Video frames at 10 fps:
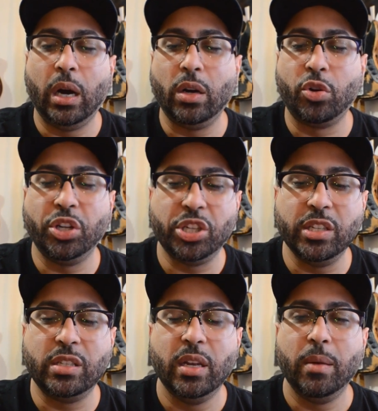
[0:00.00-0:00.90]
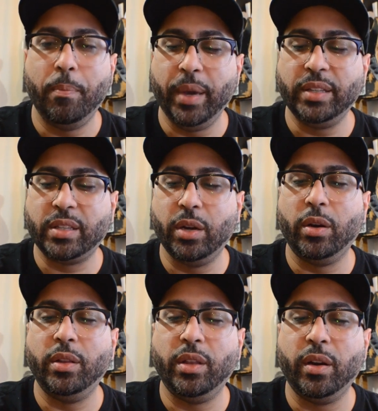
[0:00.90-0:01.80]
Christians base
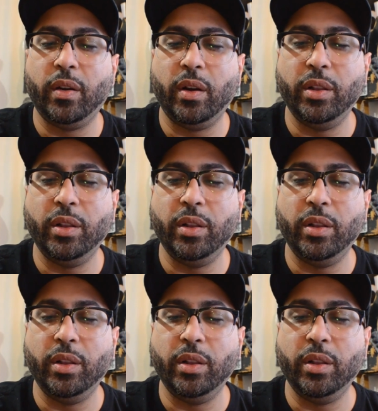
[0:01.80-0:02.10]
their